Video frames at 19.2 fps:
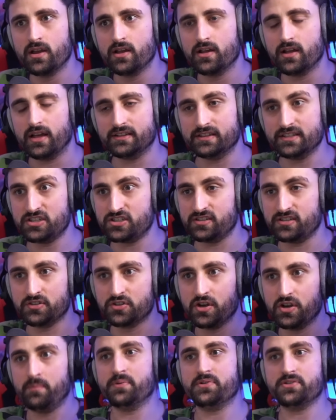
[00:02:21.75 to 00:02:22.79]
At least in
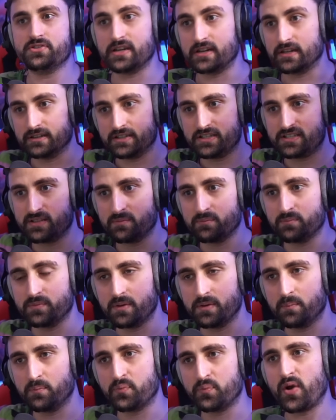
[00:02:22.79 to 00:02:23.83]
numbers and at least
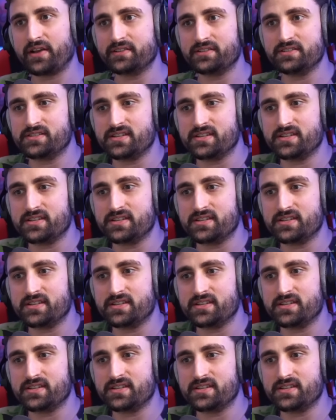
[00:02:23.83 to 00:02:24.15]
in practice,